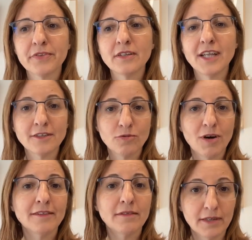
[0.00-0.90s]
that's
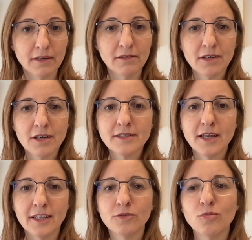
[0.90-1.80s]
quite rigorous
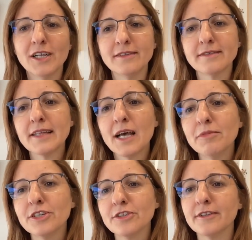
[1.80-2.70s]
and well
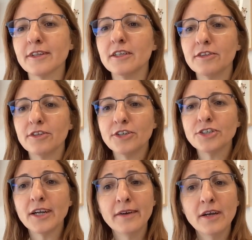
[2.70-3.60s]
established in the
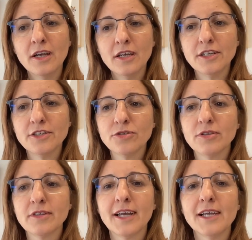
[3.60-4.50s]
literature is to
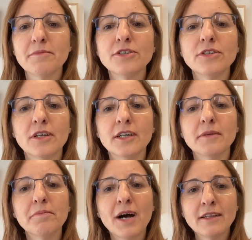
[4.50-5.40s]
train machine
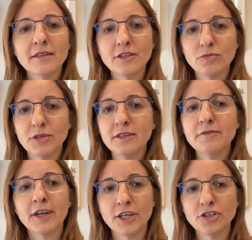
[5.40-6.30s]
learning models with
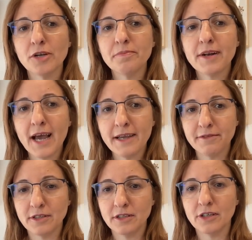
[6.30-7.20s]
differential
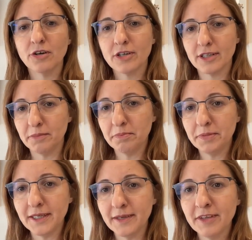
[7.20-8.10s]
privacy, or
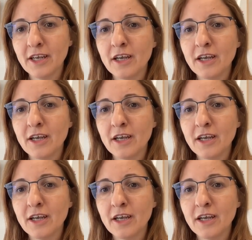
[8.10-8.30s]
DP,